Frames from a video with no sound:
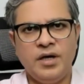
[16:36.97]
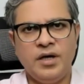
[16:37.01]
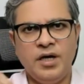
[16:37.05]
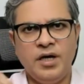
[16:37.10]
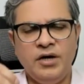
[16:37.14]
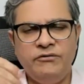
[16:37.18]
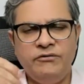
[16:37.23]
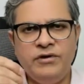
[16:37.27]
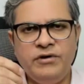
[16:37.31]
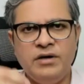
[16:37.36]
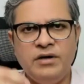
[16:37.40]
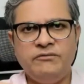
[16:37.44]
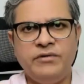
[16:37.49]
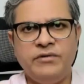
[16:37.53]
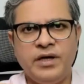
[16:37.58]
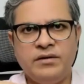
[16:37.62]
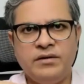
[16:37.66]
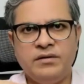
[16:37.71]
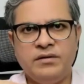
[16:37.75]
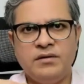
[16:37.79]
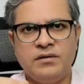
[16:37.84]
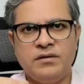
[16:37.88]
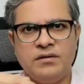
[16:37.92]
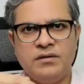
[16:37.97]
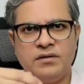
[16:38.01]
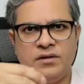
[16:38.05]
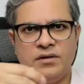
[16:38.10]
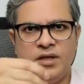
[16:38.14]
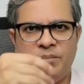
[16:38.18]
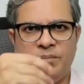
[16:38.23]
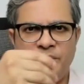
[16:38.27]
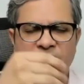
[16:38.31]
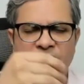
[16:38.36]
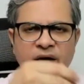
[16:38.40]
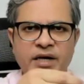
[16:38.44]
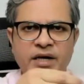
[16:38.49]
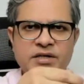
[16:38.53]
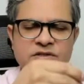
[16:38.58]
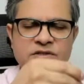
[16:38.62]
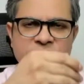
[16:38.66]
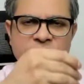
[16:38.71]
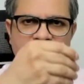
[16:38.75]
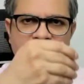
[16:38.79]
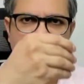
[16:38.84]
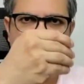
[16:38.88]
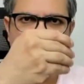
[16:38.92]
Even when the male
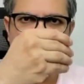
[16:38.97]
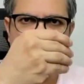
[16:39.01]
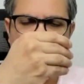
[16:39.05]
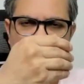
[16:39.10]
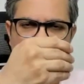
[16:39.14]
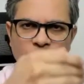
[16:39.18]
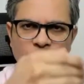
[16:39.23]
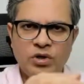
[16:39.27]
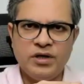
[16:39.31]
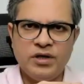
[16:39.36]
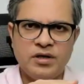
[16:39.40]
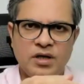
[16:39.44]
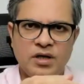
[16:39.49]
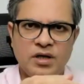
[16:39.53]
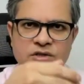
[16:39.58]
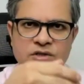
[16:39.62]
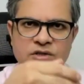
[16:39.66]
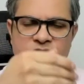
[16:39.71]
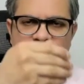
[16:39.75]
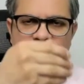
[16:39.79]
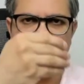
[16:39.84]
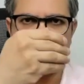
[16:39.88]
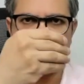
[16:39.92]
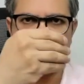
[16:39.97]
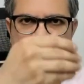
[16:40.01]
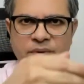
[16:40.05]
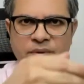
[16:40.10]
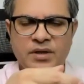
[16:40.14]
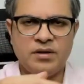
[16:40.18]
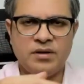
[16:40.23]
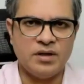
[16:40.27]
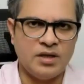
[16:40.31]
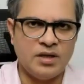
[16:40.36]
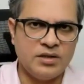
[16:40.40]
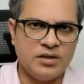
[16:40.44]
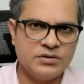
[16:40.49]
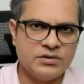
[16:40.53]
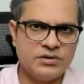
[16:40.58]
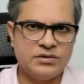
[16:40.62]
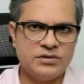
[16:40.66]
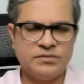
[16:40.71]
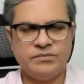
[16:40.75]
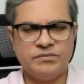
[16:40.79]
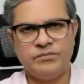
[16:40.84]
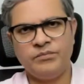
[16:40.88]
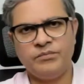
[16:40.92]
is from lower class or upper
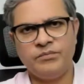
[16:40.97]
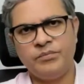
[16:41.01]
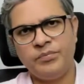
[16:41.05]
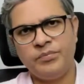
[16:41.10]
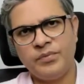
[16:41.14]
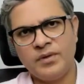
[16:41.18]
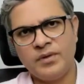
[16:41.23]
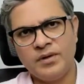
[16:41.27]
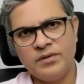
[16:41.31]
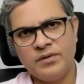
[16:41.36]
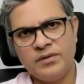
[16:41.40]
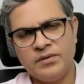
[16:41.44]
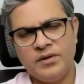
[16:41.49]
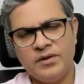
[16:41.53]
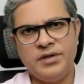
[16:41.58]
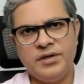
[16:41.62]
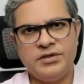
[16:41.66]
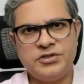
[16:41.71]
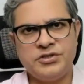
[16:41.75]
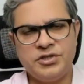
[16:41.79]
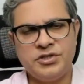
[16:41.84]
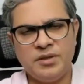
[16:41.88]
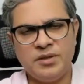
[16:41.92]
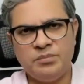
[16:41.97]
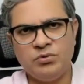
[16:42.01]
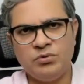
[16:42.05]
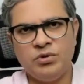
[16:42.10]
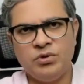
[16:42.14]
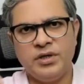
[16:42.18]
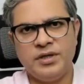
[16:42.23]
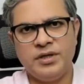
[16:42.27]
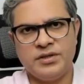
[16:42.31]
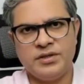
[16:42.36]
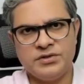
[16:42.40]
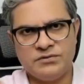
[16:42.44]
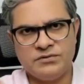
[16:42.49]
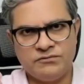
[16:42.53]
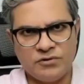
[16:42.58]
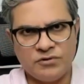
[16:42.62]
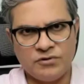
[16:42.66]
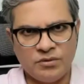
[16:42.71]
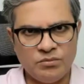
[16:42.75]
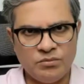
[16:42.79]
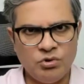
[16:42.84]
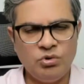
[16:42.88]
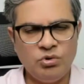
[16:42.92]
class, the rickshaw puller is
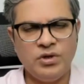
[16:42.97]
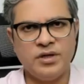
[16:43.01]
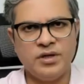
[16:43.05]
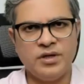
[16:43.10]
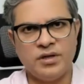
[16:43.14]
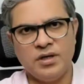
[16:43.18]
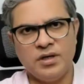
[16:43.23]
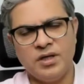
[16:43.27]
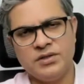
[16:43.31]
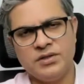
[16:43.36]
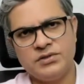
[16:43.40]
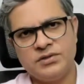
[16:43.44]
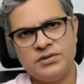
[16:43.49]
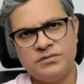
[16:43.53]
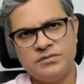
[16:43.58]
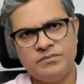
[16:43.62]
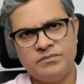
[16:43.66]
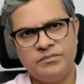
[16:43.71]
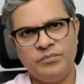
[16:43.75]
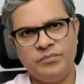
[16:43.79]
from lower class.